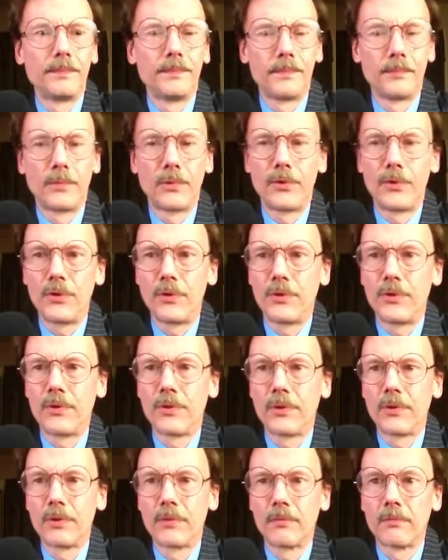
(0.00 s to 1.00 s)
Which
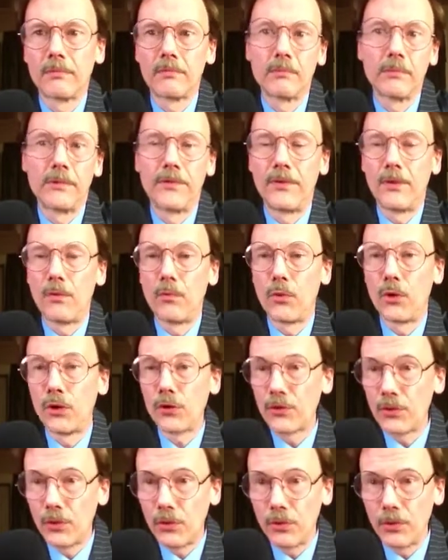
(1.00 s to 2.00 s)
is, if it
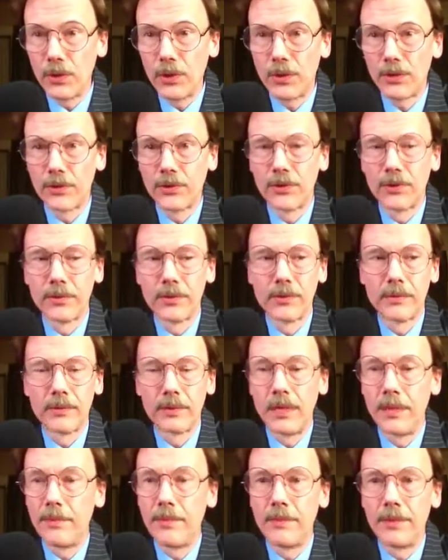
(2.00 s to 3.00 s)
works, it works.
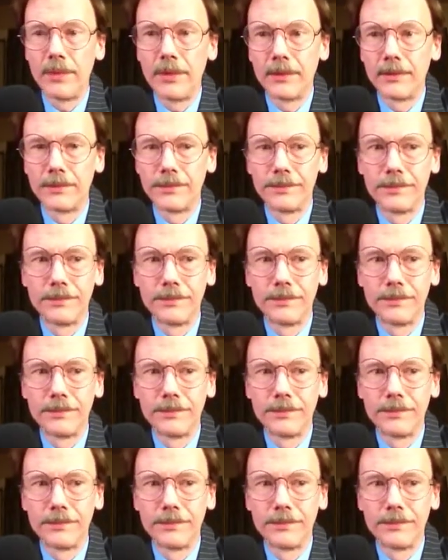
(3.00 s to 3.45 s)
Keep them out.